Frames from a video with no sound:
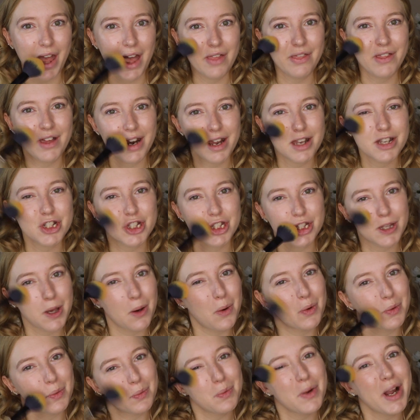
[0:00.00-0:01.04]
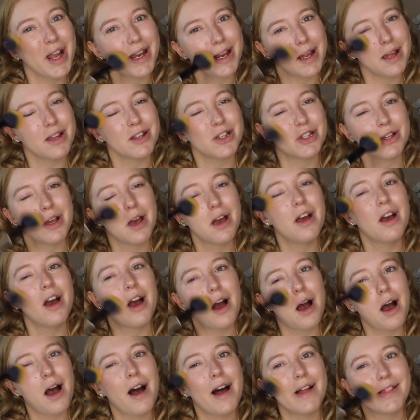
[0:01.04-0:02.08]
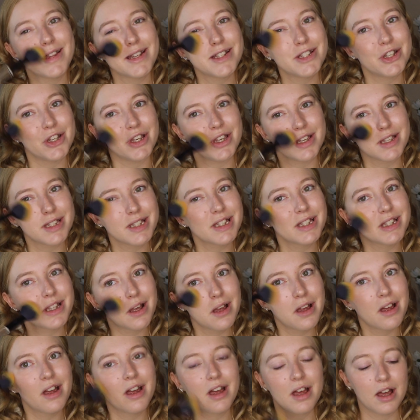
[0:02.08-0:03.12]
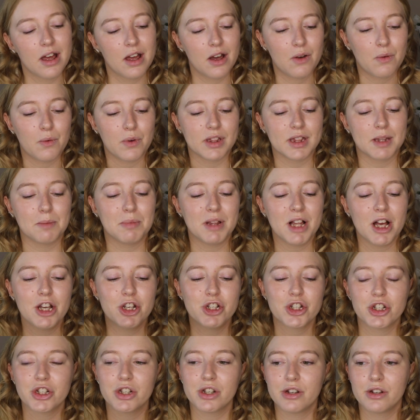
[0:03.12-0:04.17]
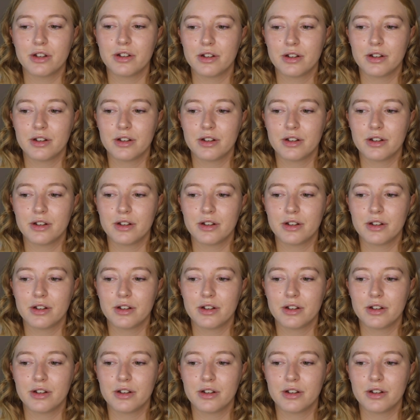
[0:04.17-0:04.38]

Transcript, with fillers: And then I just go right in on the cheeks with the blush.